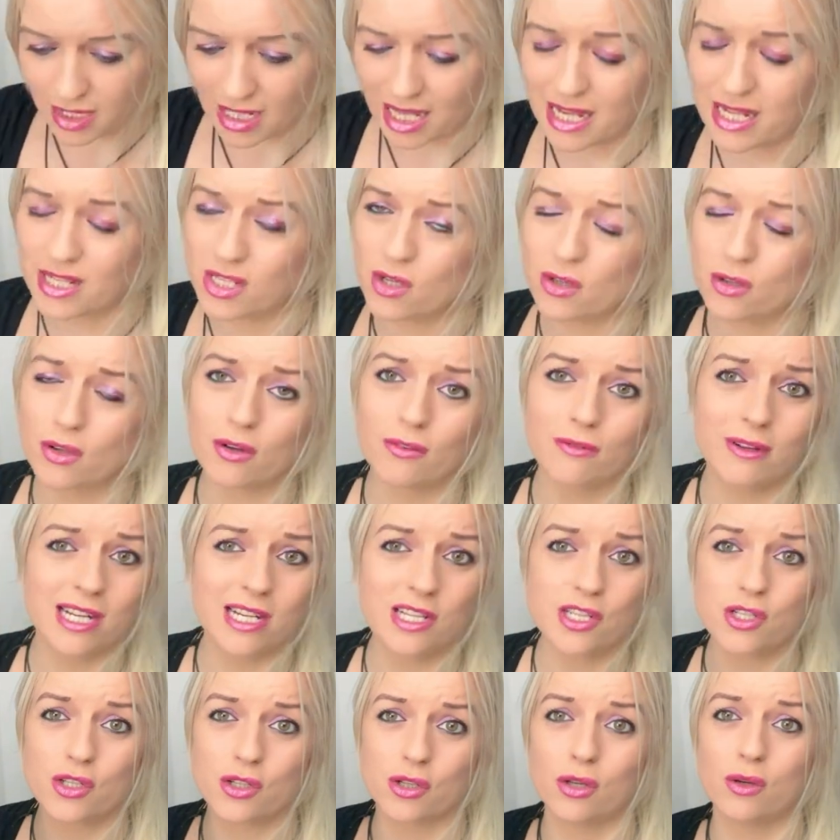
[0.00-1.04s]
And you're not really
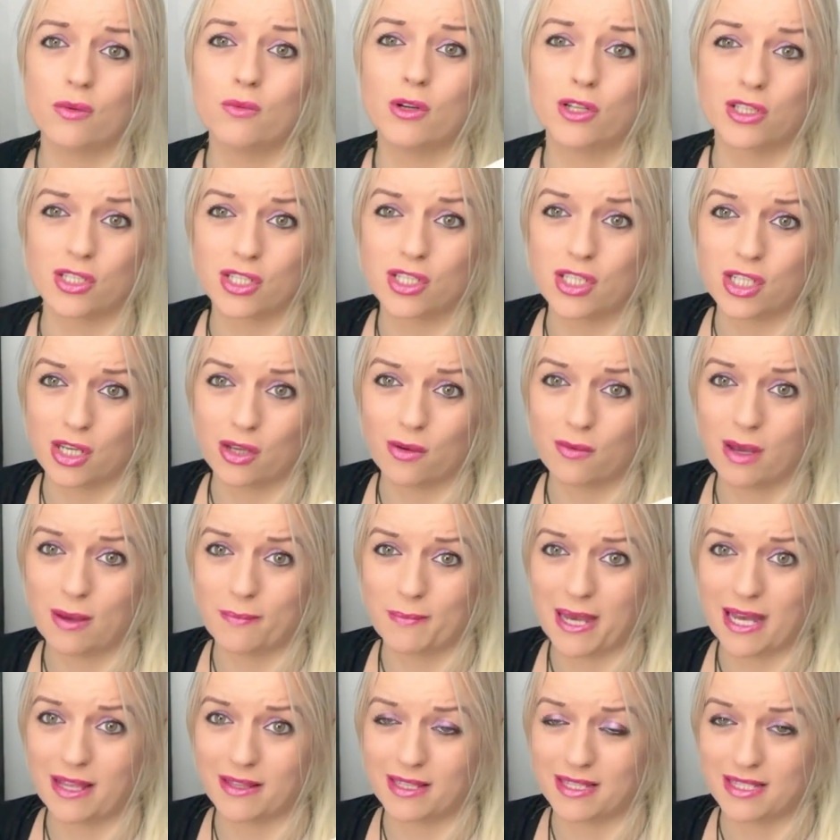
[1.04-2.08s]
sure what to do
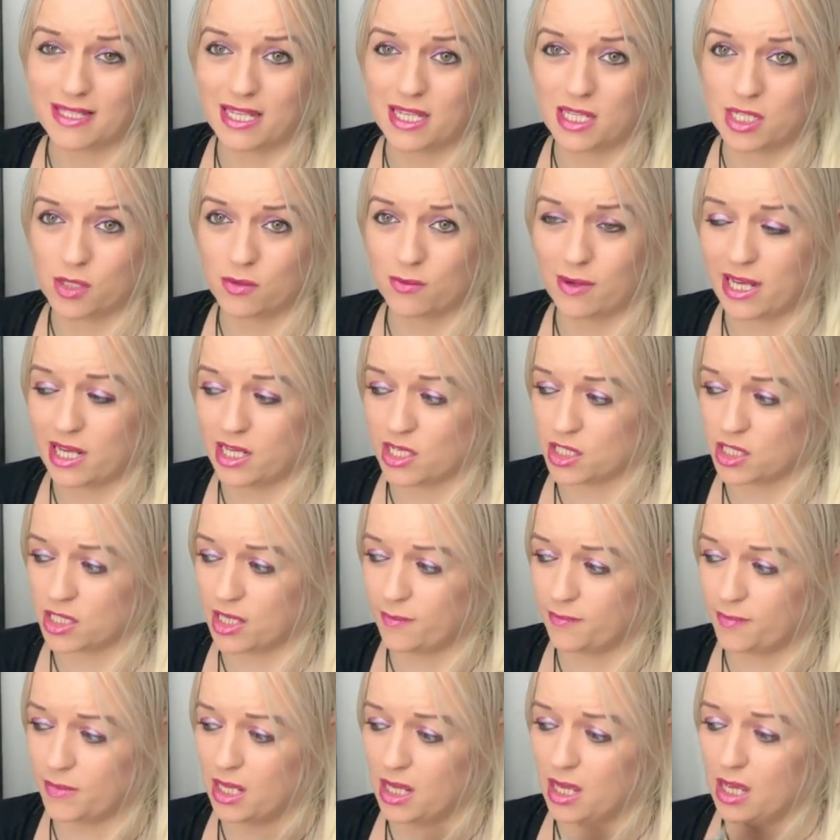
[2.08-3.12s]
about the
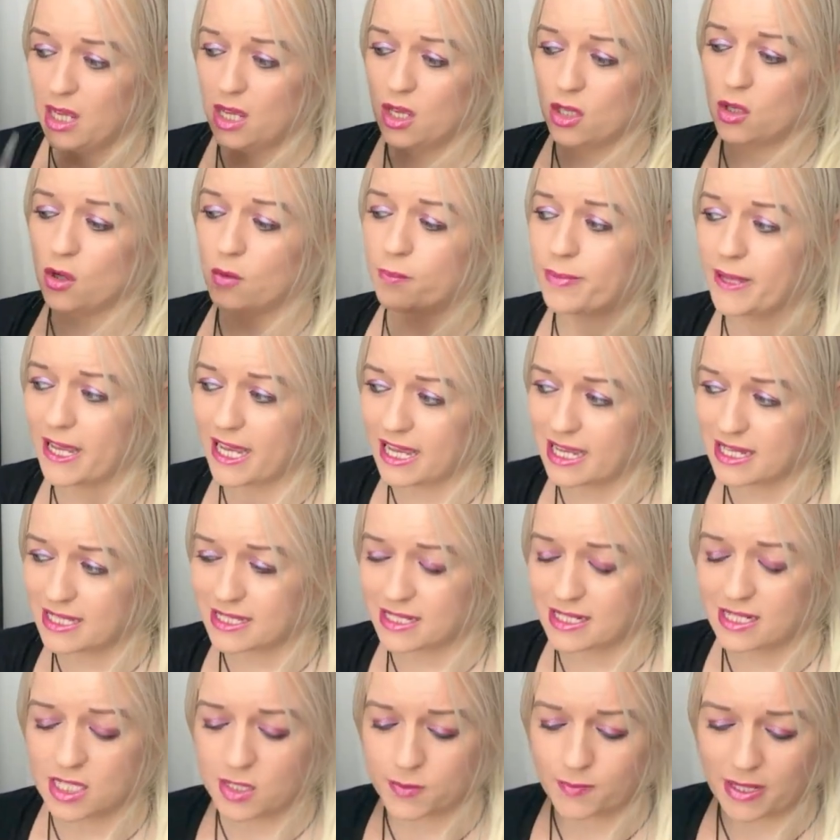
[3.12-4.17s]
situation. Your
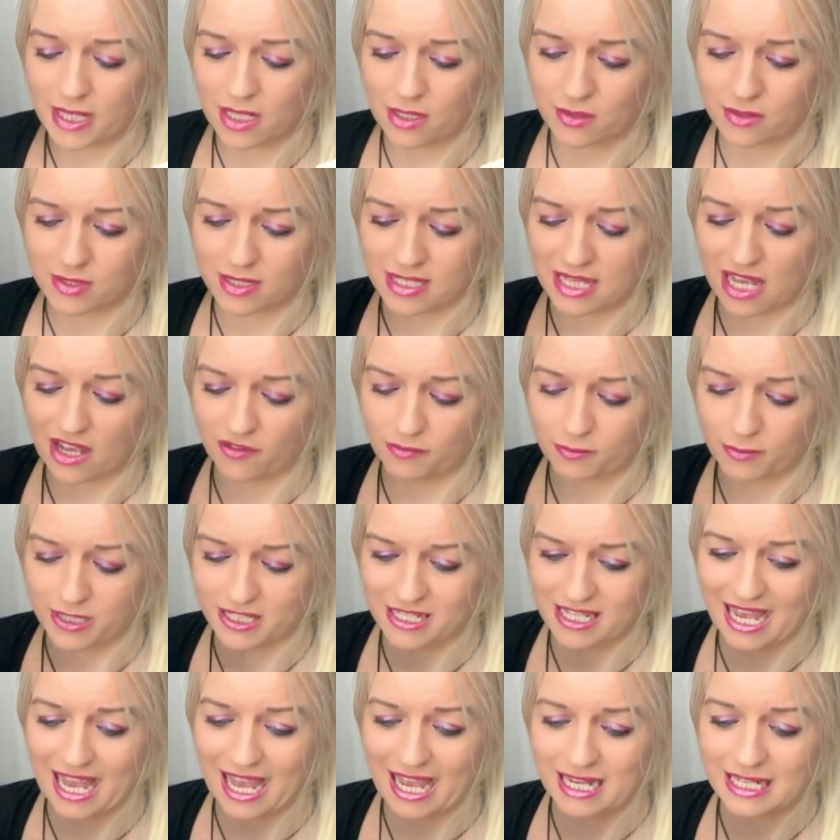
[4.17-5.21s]
person has been on
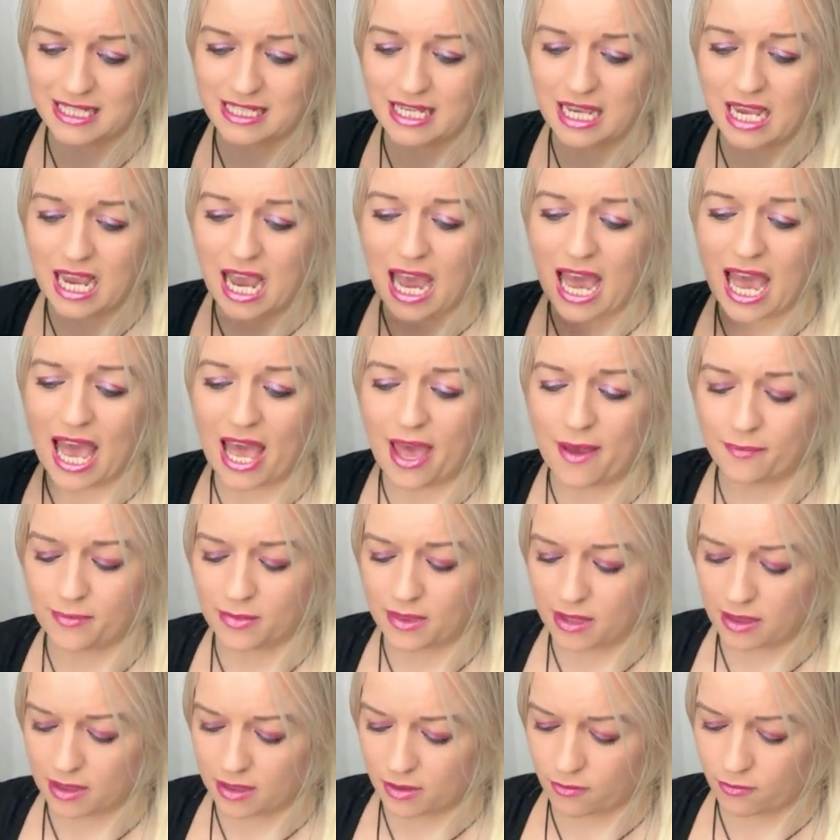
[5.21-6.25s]
self-protect
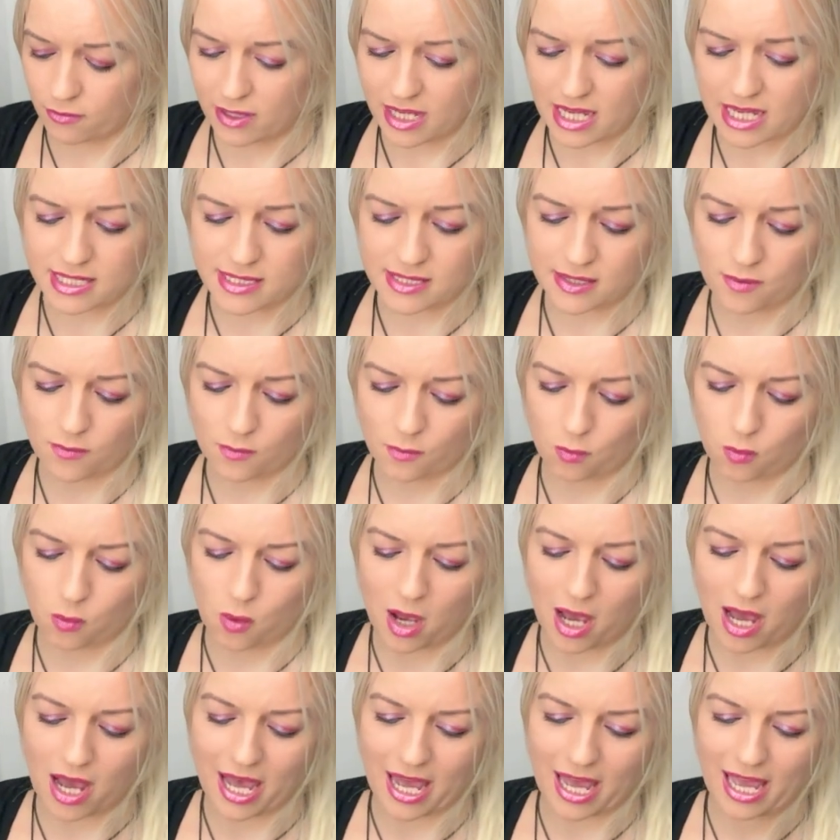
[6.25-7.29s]
and the reason
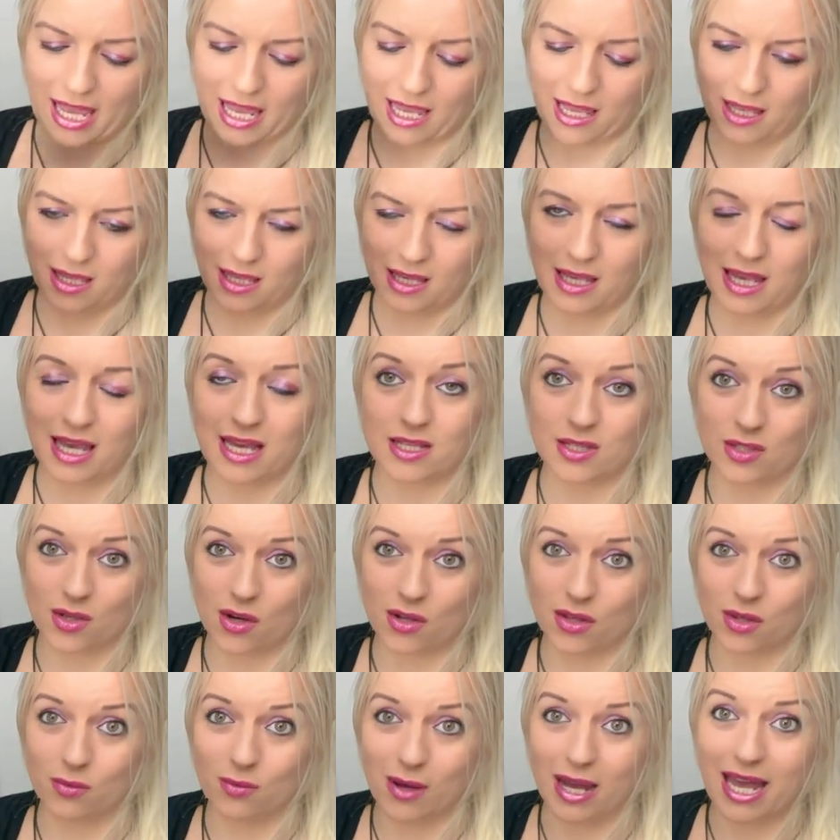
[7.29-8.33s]
why it's
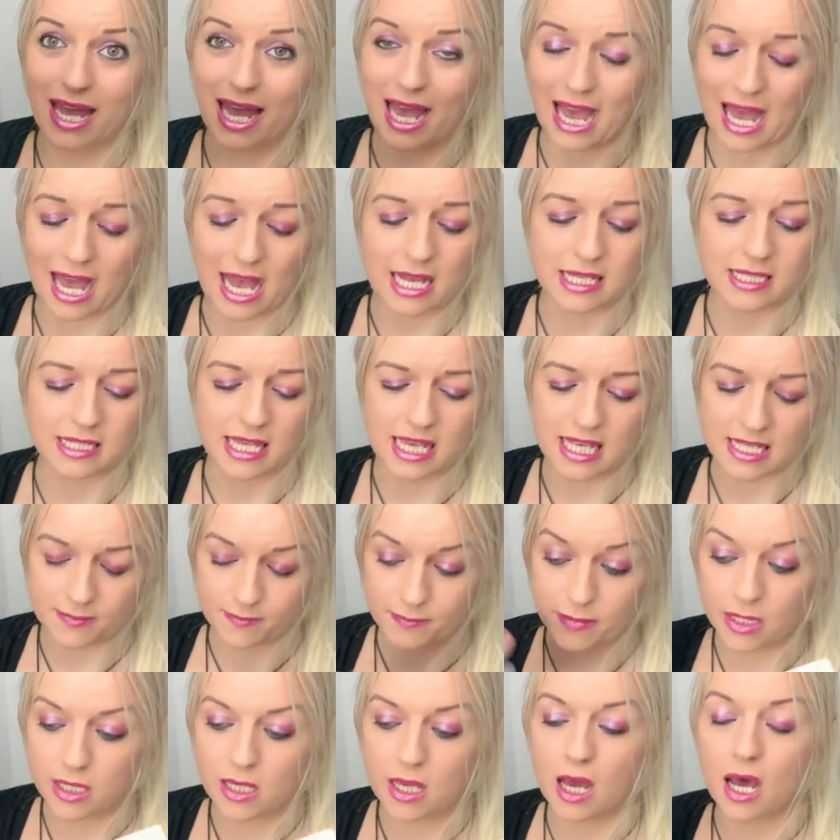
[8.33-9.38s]
gone the way it has is
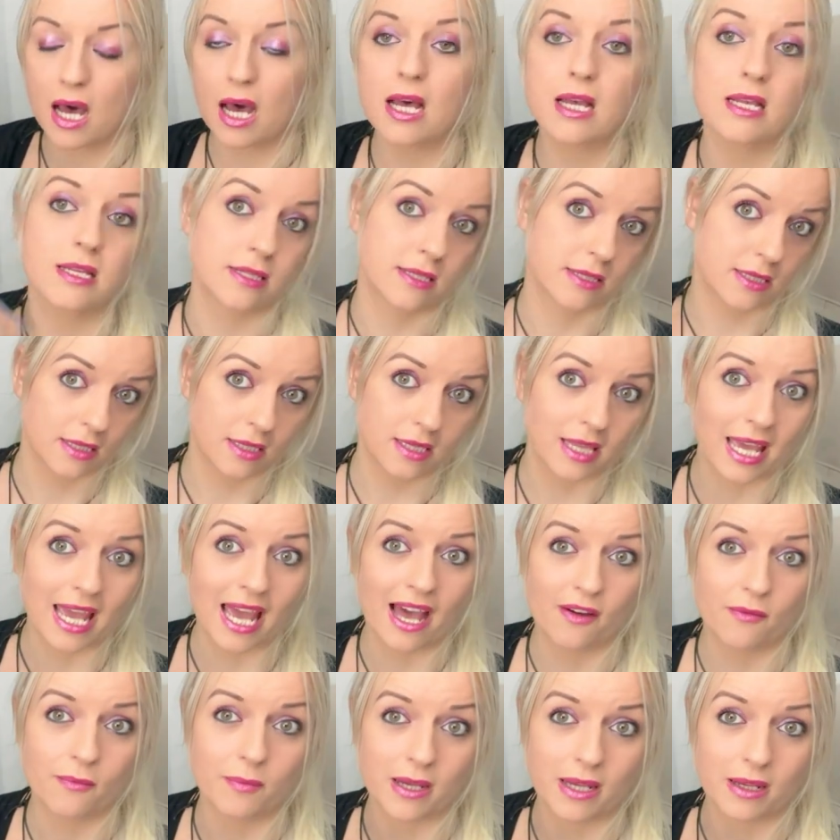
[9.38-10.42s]
because they
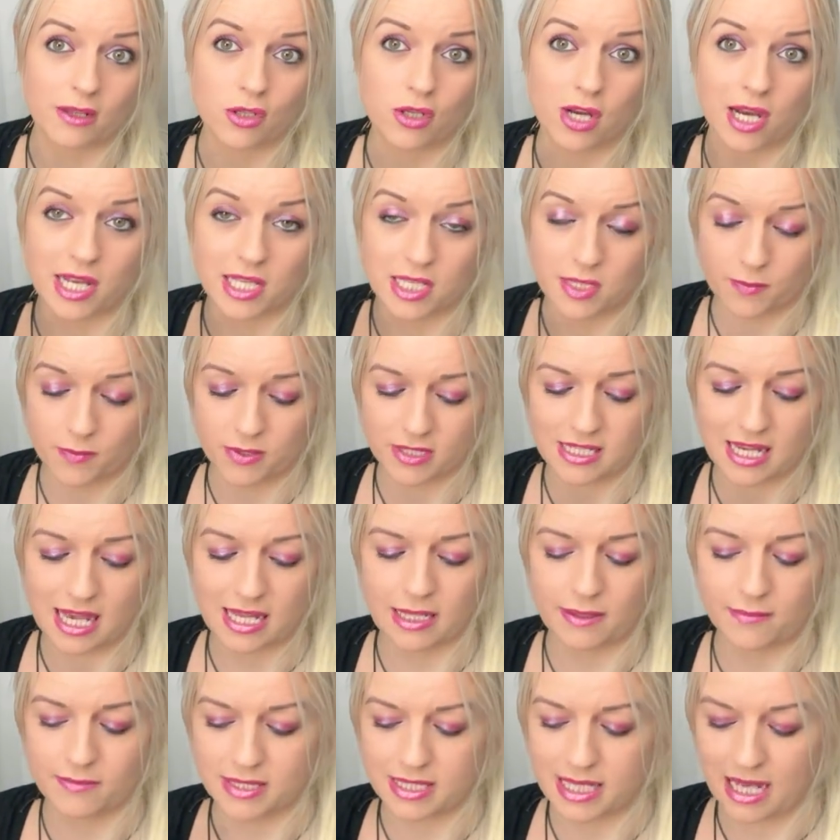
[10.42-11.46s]
have been trying to protect
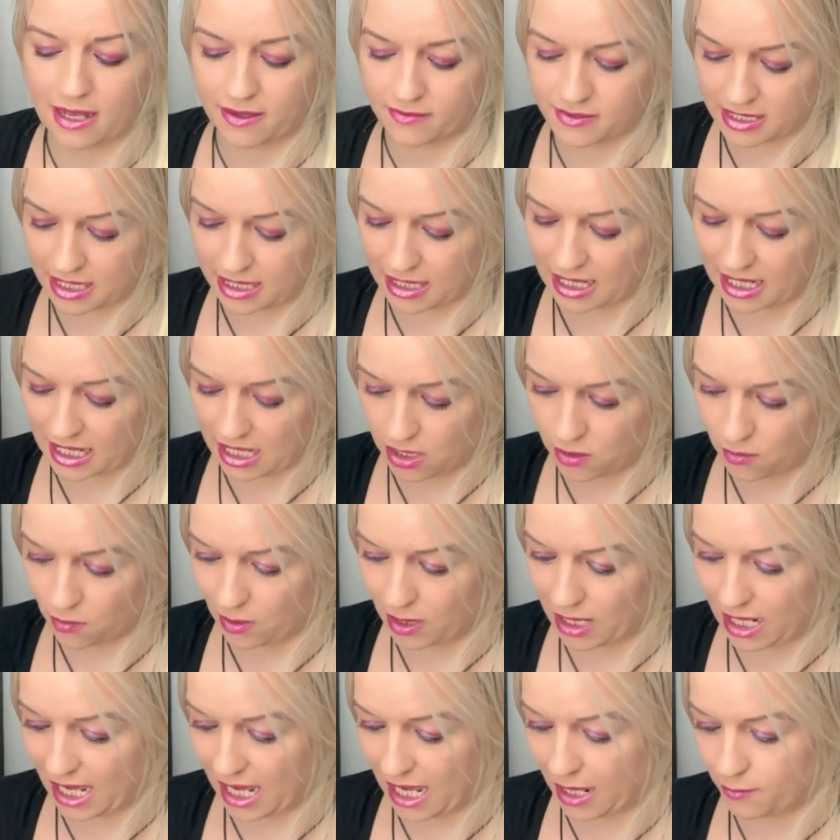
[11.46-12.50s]
themselves and
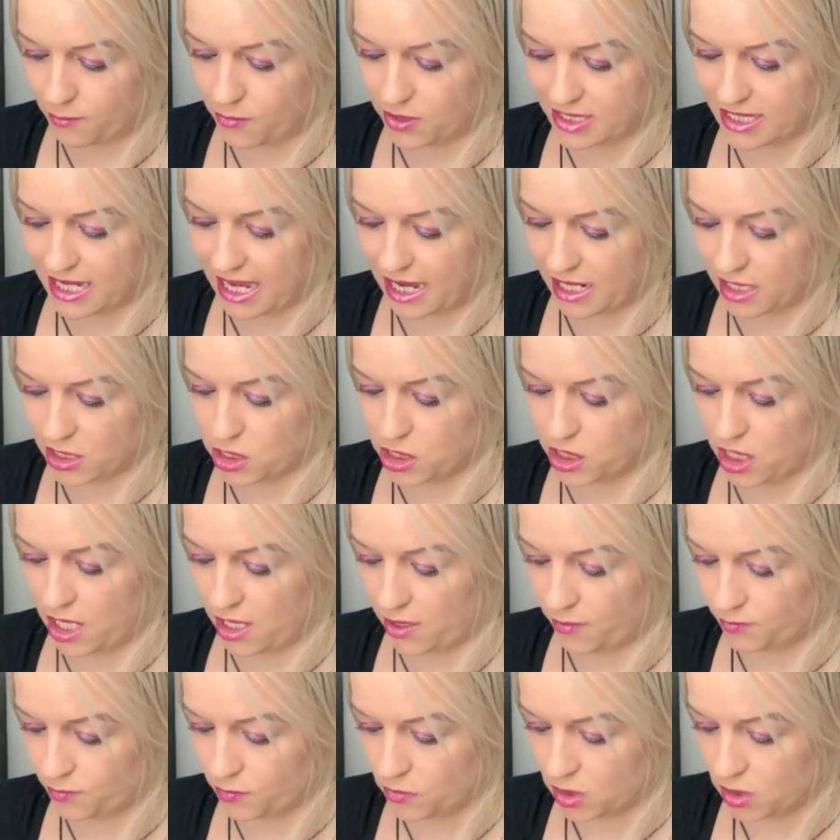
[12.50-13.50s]
equally protect you.